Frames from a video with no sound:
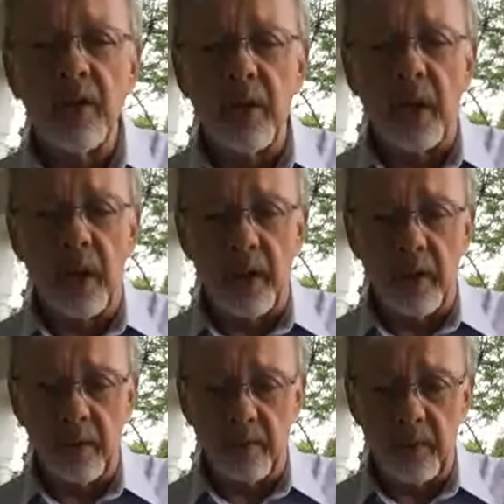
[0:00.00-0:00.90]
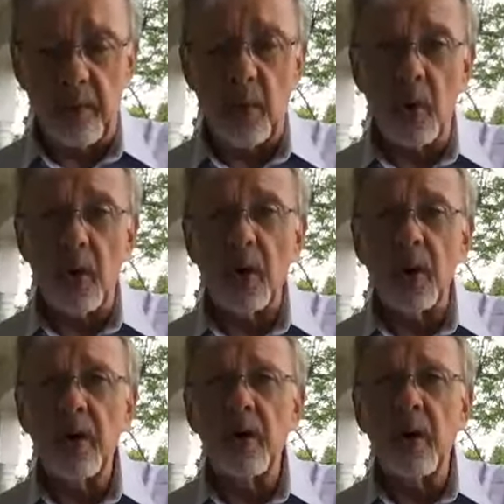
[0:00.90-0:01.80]
Um, the more
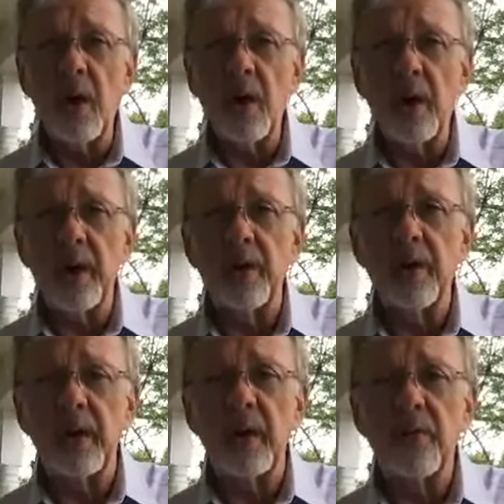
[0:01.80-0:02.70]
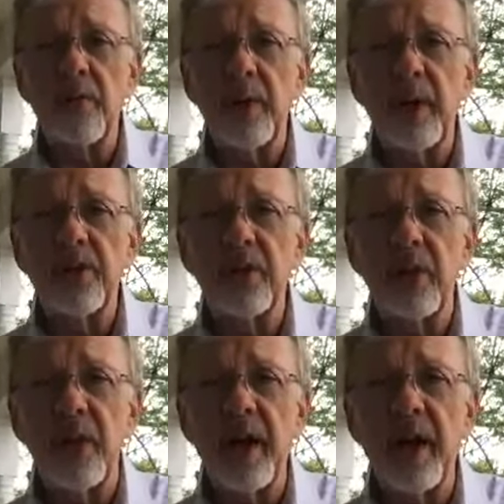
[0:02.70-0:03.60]
current information
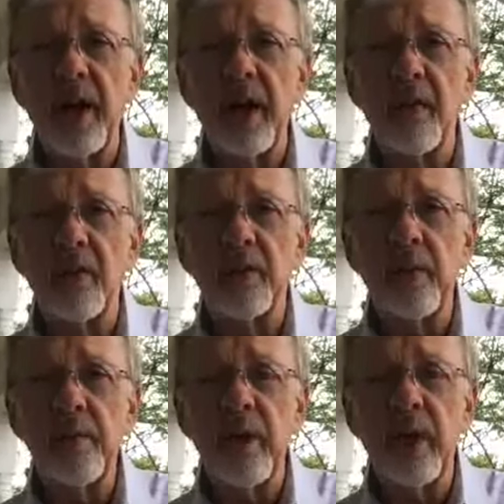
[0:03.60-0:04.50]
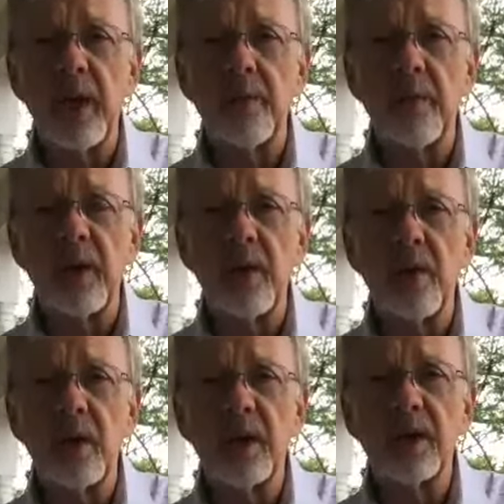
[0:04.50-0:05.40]
that I have is we may be
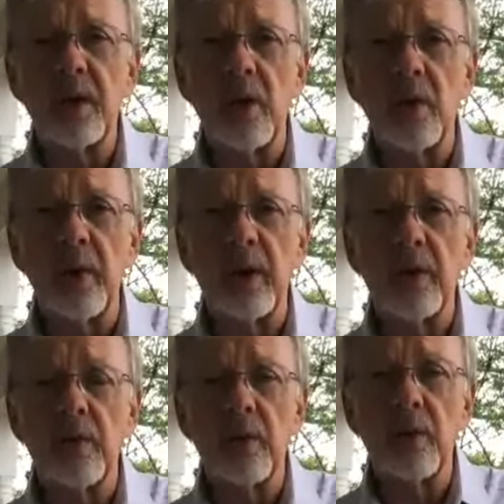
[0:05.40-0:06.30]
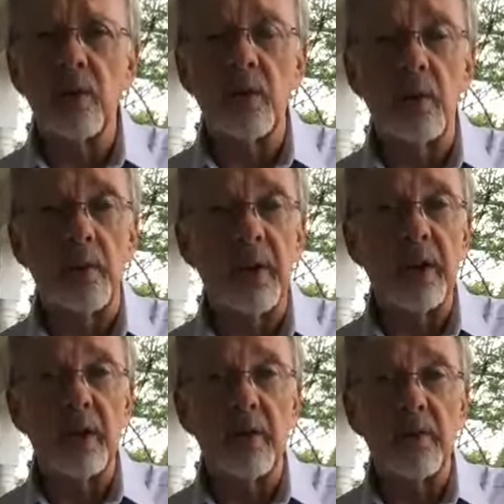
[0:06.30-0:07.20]
doing this all the way through the
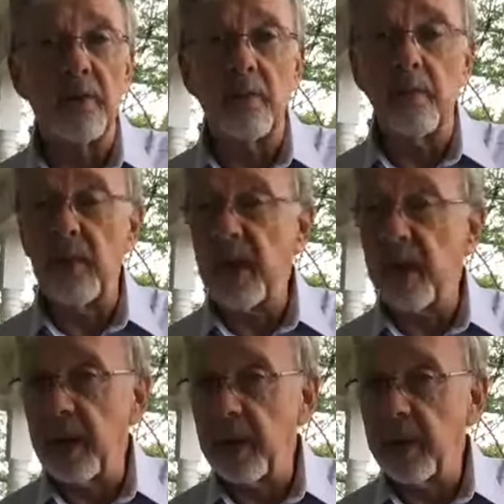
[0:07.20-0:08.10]
month of May.